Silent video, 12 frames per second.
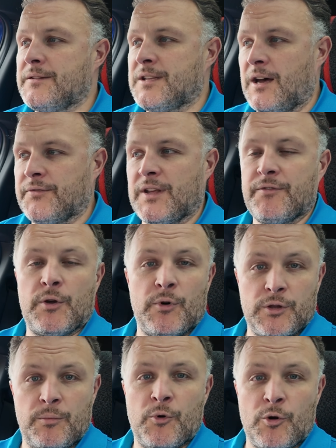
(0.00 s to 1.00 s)
definitely if you
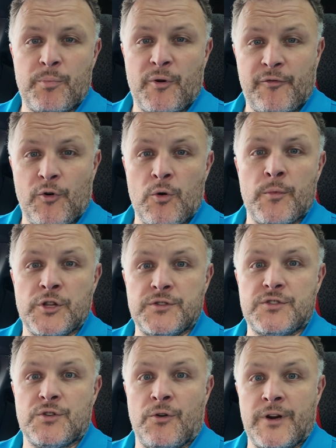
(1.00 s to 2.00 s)
want a more
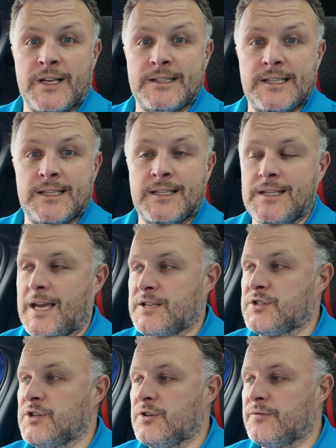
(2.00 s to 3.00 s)
performance-oriented
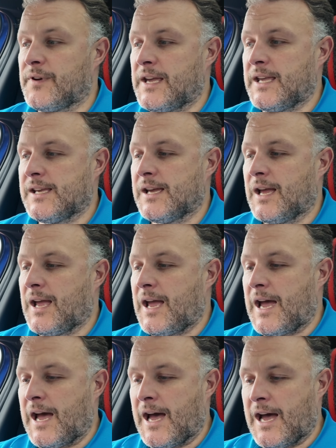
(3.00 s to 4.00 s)
SUV,
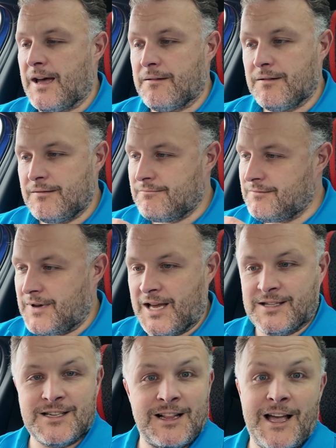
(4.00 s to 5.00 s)

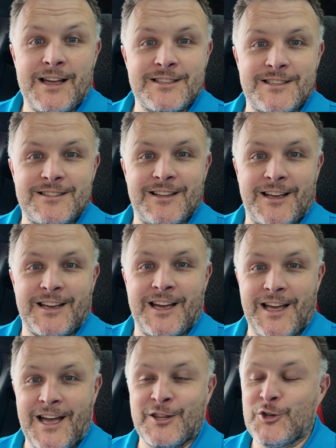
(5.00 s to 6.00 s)
it's class. Like
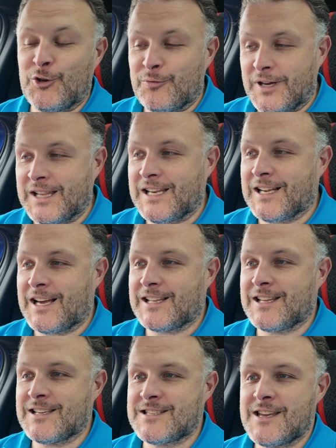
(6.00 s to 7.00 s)
I do really
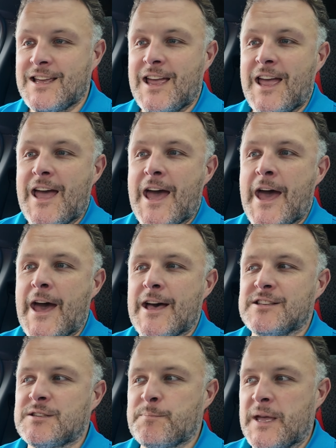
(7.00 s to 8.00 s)
like this.
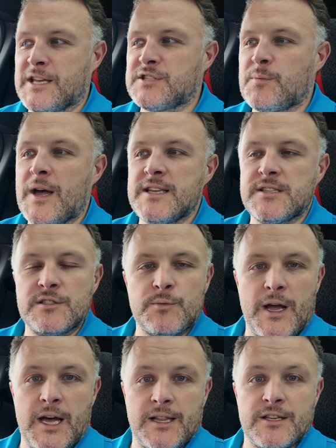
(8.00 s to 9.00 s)
Space-wise
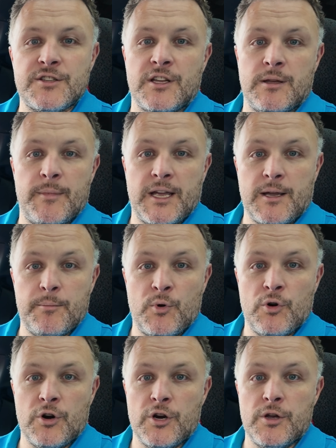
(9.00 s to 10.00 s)
as well, it's going to make it
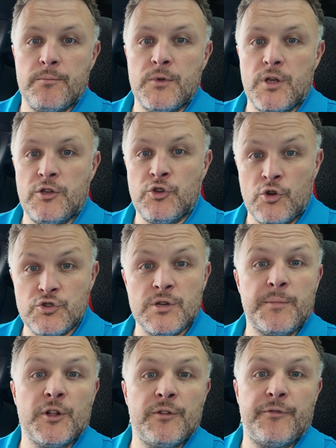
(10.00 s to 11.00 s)
more
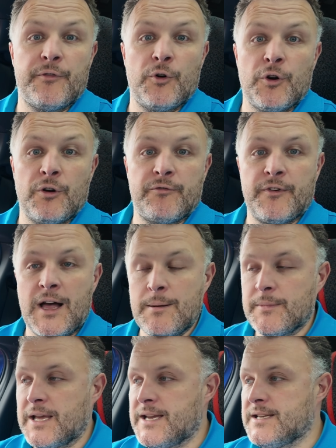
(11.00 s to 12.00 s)
usable for
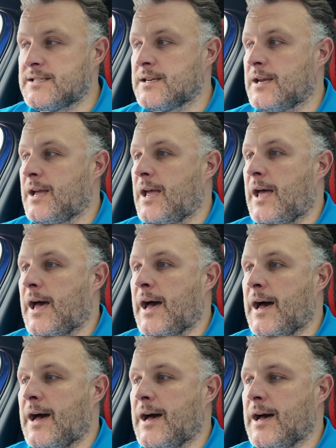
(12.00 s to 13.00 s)
families.
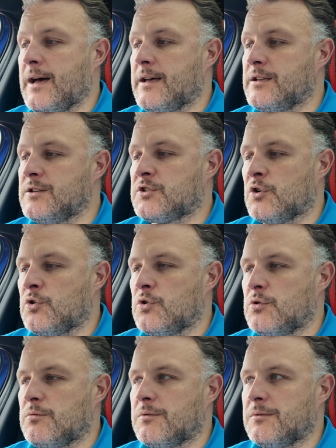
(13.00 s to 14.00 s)

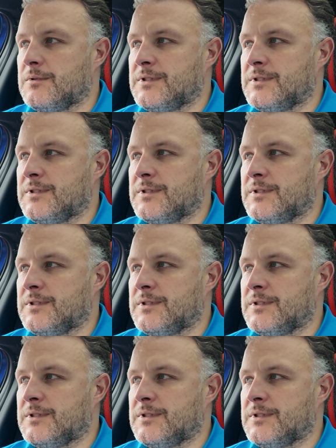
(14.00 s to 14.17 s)
So